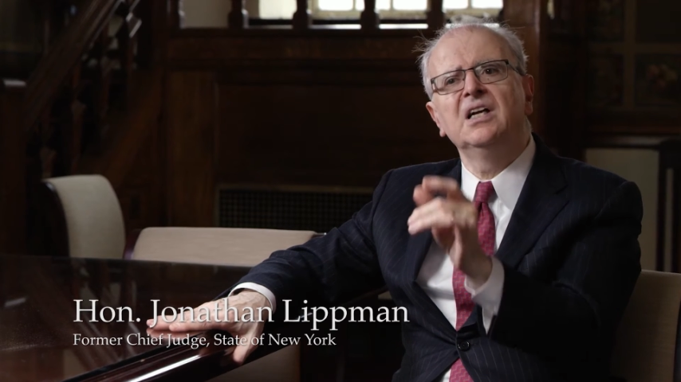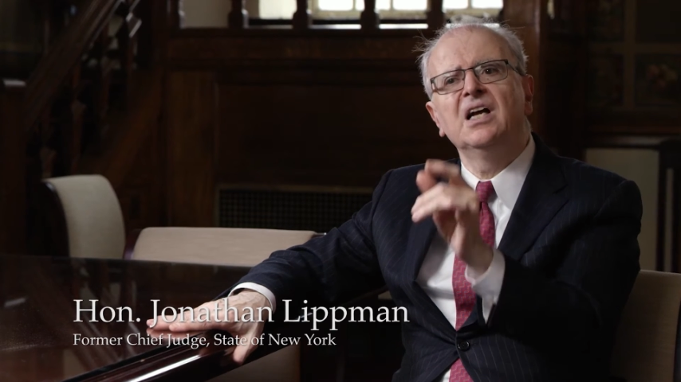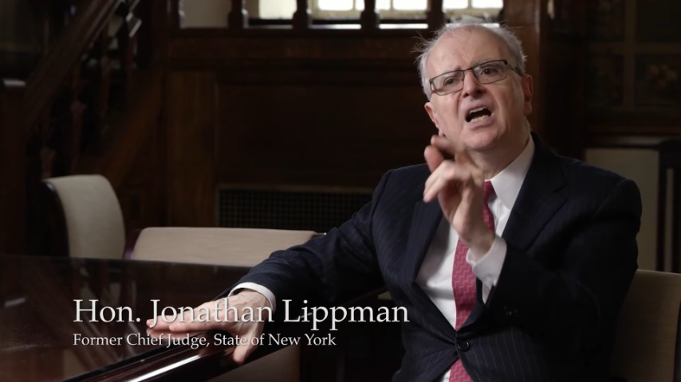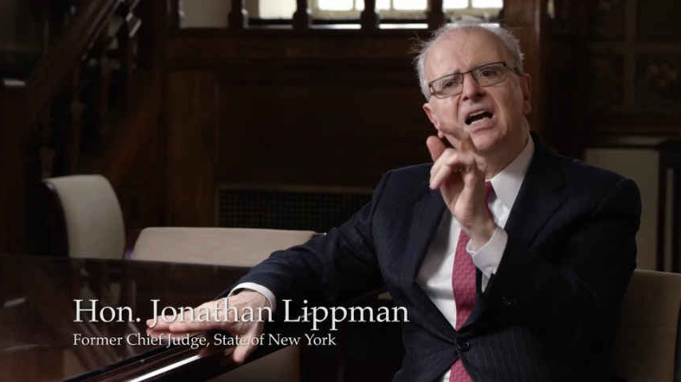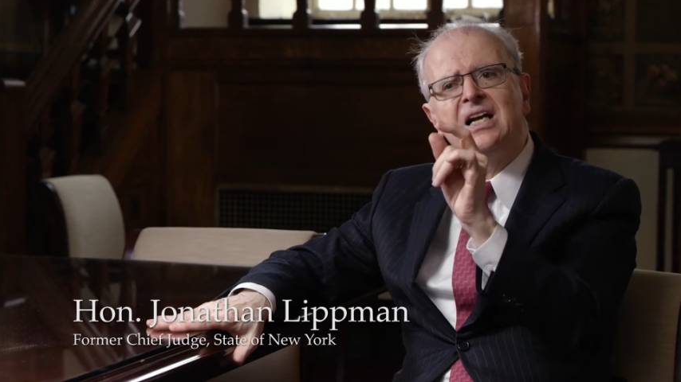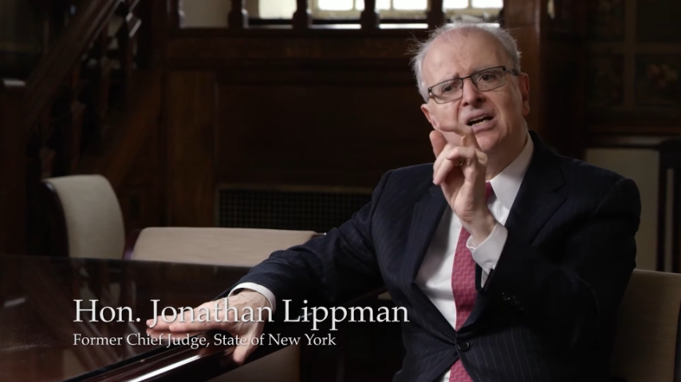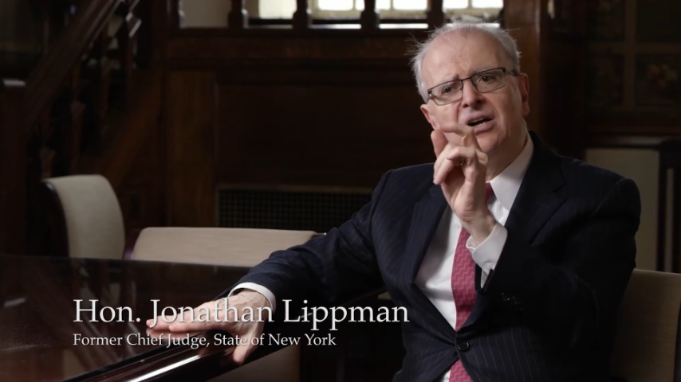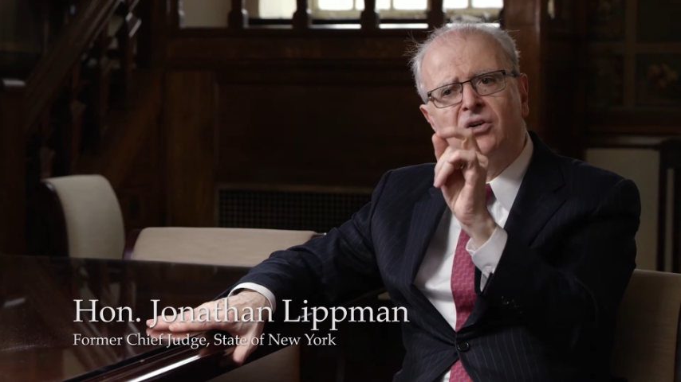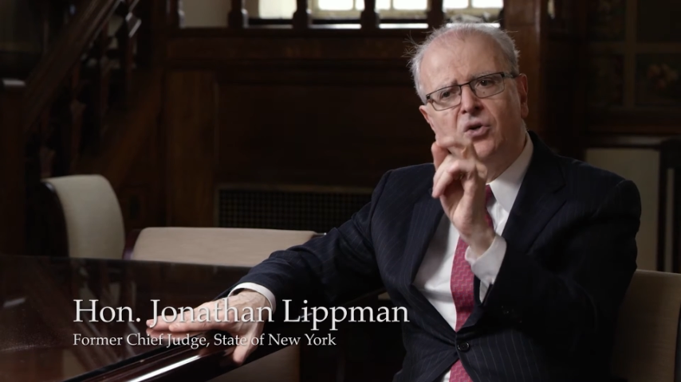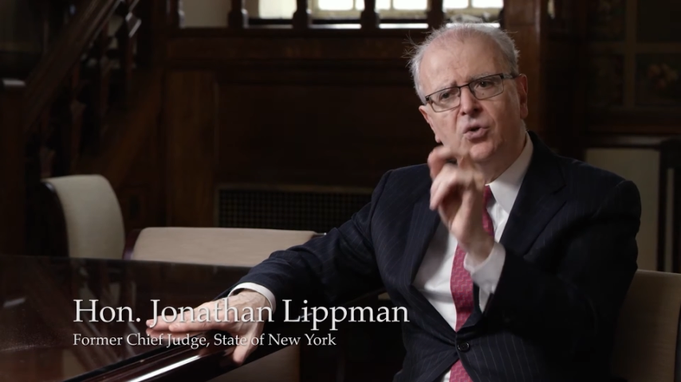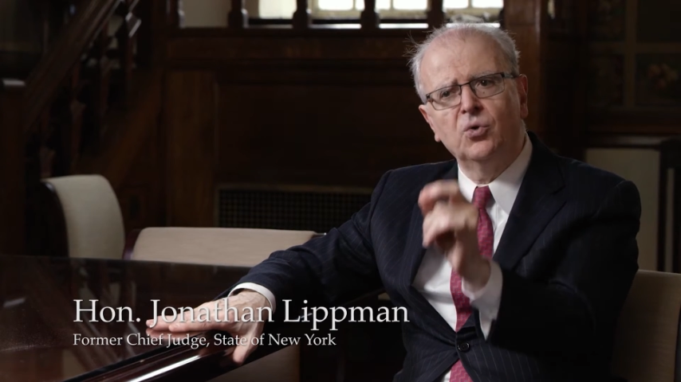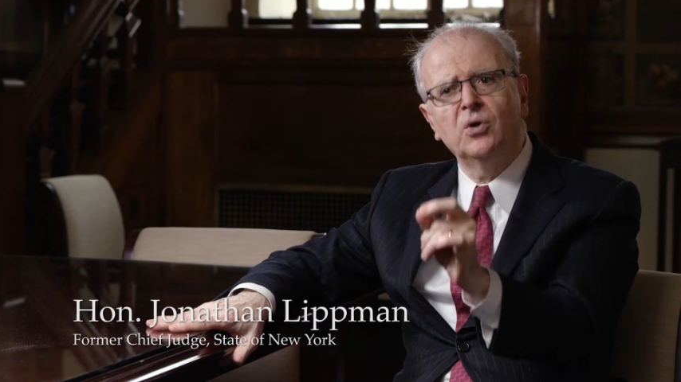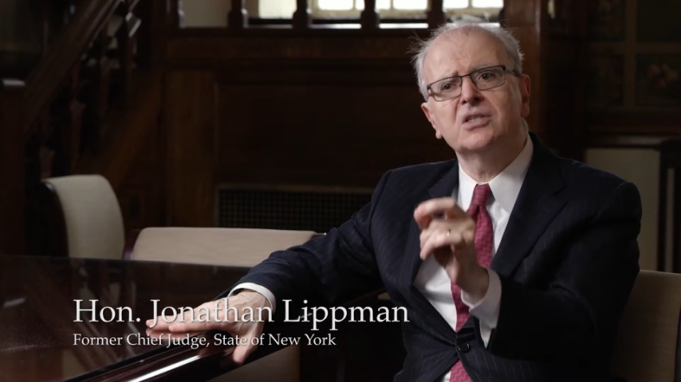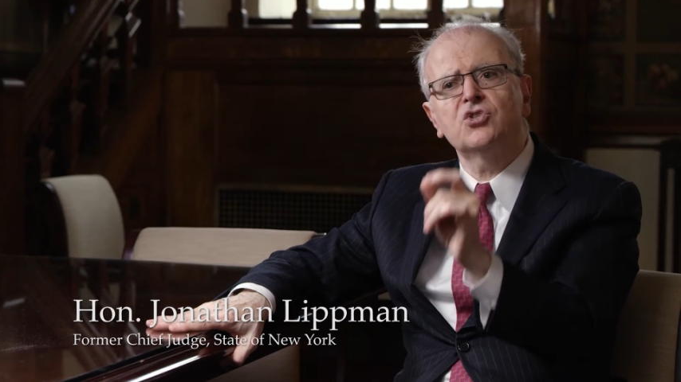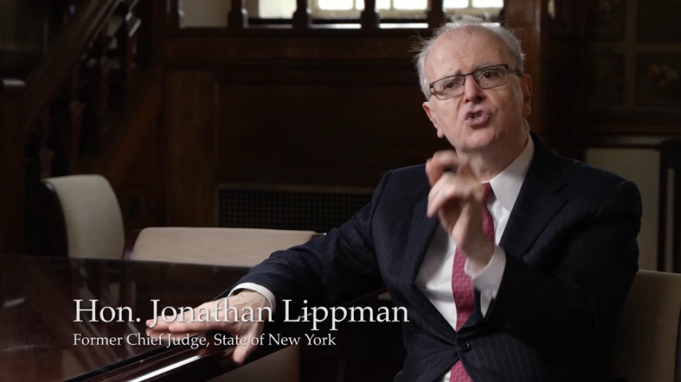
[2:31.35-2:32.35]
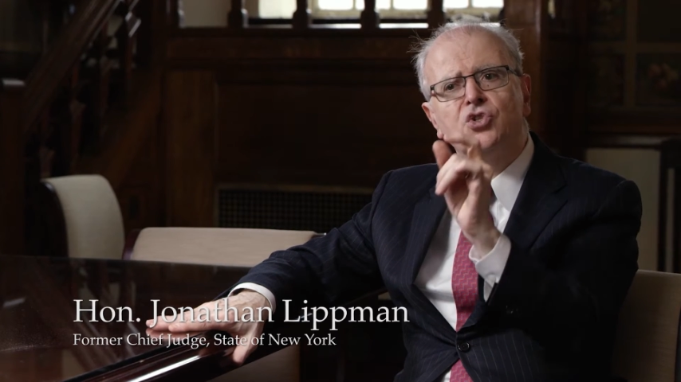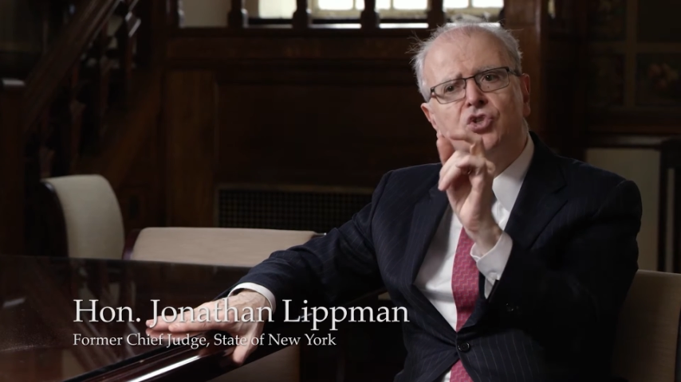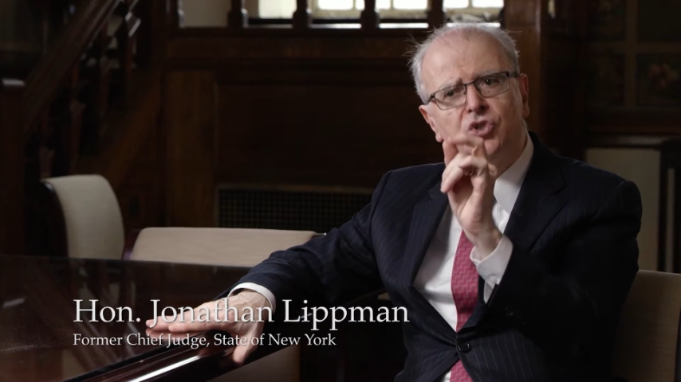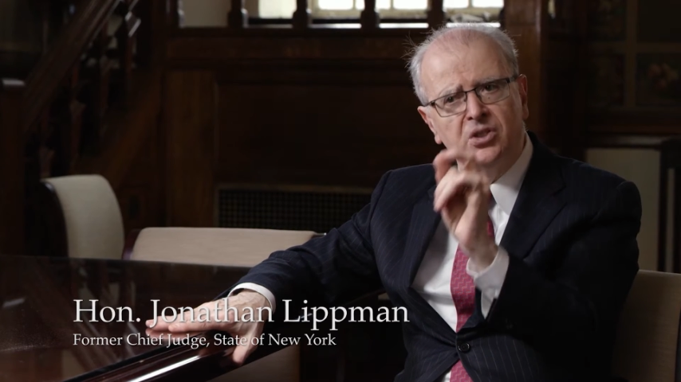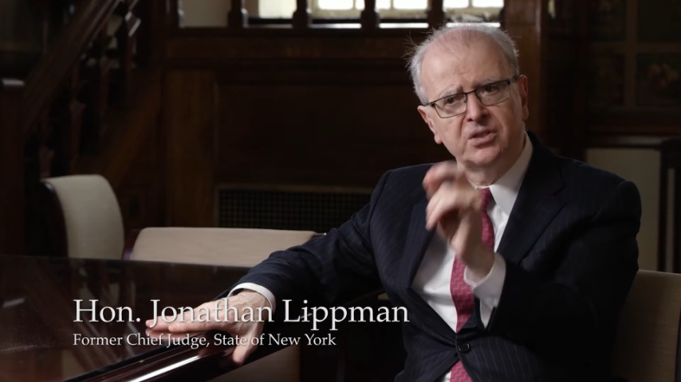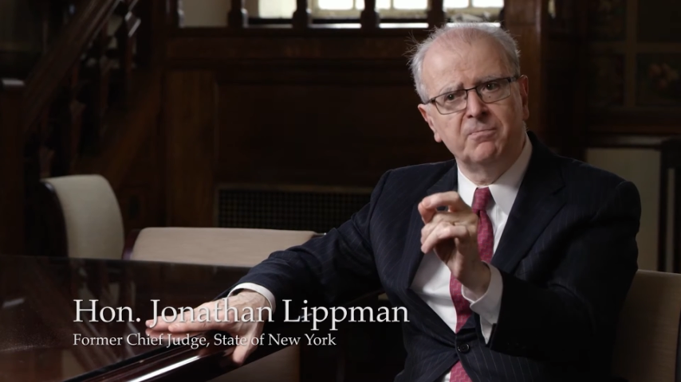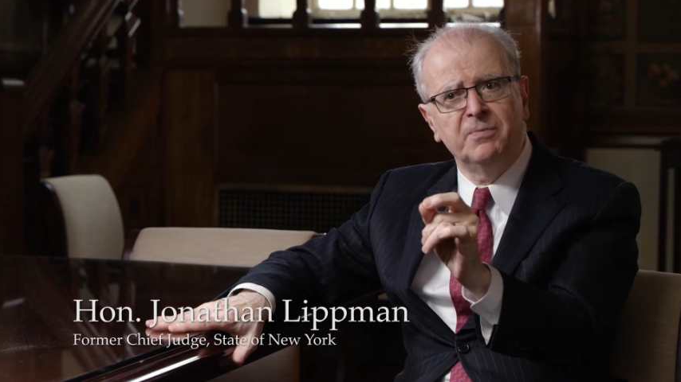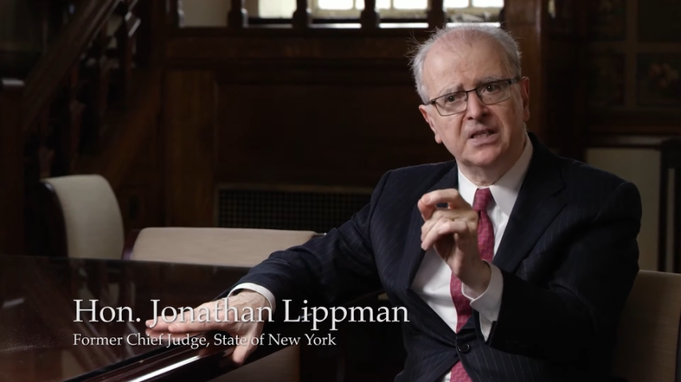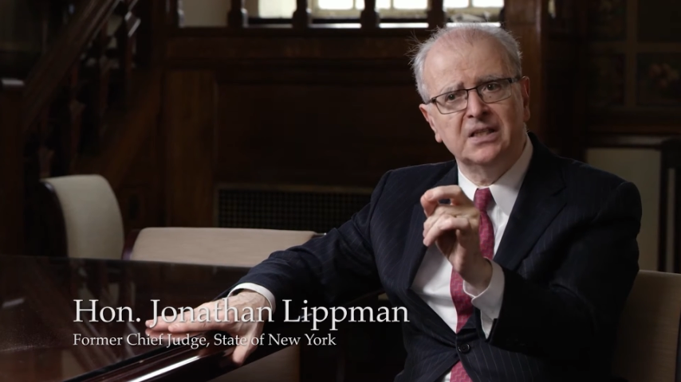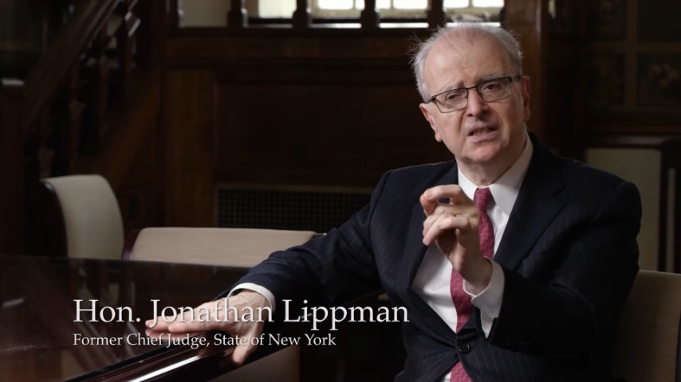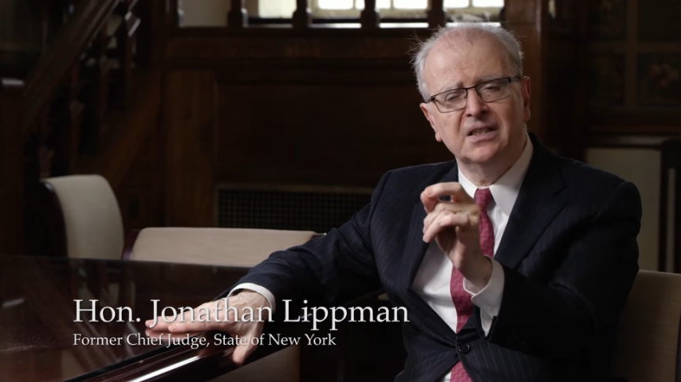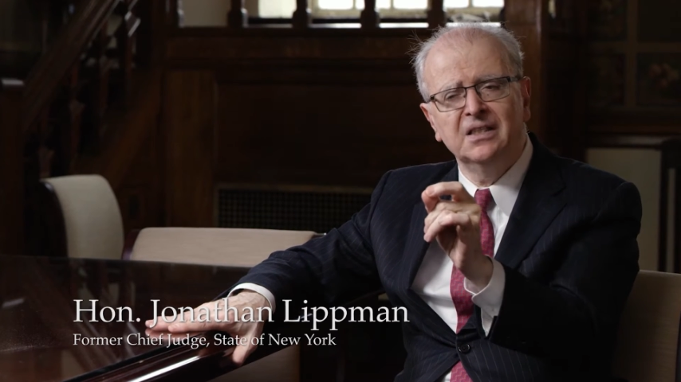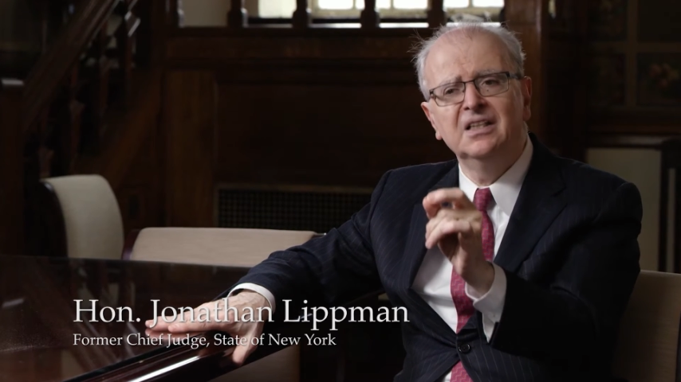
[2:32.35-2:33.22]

and our court should be